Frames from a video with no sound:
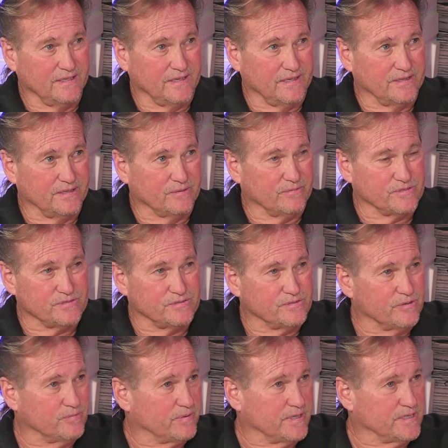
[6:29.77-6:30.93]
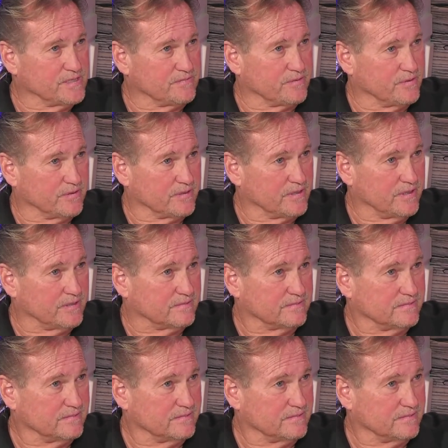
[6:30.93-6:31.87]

And there was no place for her to go.